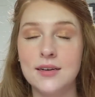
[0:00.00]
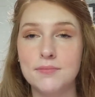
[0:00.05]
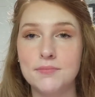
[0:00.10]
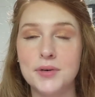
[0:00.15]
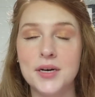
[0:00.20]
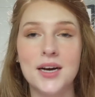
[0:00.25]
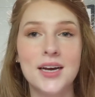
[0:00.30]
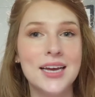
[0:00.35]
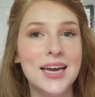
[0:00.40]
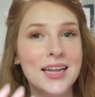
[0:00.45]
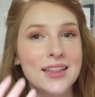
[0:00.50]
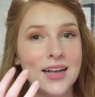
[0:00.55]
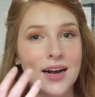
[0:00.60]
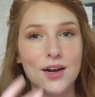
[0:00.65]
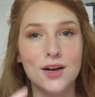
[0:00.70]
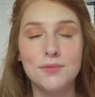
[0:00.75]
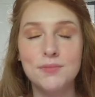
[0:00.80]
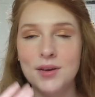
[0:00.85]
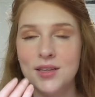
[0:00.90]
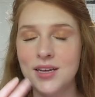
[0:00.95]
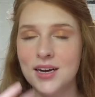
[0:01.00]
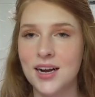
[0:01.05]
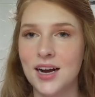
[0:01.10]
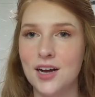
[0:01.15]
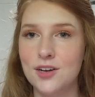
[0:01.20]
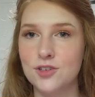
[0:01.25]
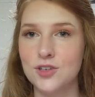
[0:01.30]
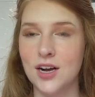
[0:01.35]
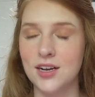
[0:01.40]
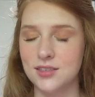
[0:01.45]
But again, that could be the
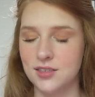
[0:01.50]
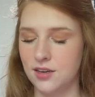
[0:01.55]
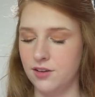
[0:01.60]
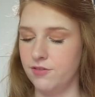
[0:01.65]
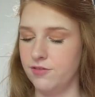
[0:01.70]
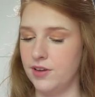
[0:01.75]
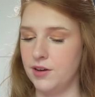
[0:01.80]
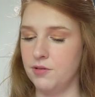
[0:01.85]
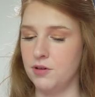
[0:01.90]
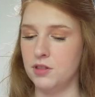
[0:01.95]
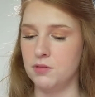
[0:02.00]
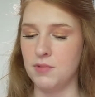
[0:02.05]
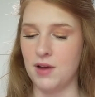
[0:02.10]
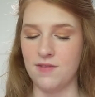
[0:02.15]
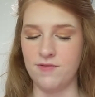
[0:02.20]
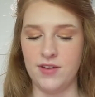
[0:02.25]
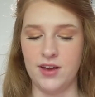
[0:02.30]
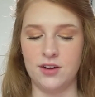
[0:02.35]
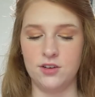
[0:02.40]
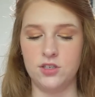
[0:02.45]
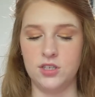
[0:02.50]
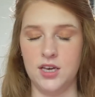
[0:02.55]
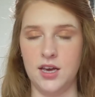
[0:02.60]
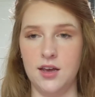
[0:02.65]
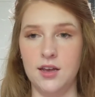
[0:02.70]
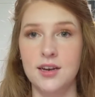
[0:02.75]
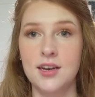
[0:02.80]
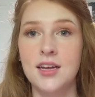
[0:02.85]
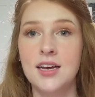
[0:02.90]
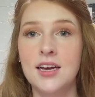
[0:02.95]
contrast of it with my fair
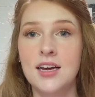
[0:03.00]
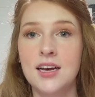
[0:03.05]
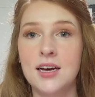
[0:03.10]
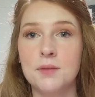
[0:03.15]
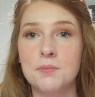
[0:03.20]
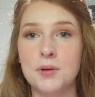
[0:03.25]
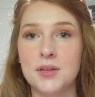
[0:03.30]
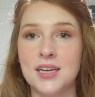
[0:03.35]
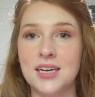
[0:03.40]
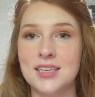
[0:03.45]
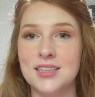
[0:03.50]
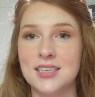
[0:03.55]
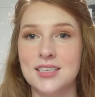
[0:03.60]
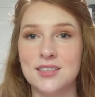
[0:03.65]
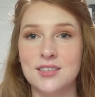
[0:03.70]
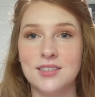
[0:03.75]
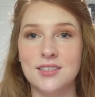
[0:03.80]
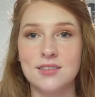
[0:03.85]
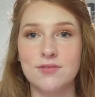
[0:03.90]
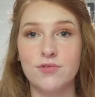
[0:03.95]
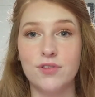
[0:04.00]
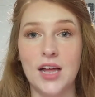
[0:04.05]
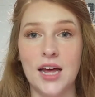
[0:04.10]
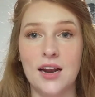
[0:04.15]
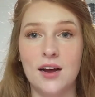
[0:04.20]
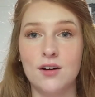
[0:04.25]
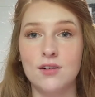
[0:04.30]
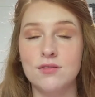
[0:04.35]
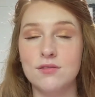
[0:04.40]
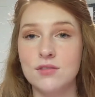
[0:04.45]
skin. But like this flat
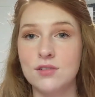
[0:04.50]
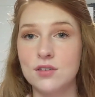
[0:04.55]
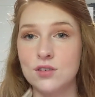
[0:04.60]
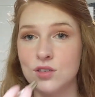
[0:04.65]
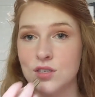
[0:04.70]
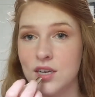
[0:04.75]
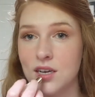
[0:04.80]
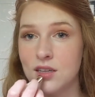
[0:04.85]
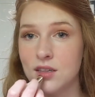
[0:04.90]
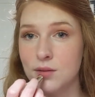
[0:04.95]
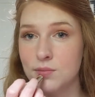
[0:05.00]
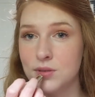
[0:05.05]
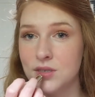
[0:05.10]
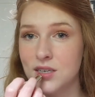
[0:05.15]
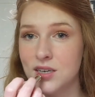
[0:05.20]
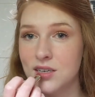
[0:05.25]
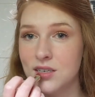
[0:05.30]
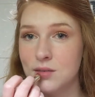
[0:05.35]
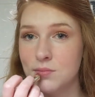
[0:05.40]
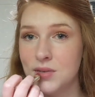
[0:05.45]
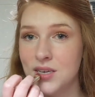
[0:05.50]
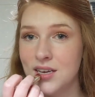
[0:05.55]
out looks like lipstick to me.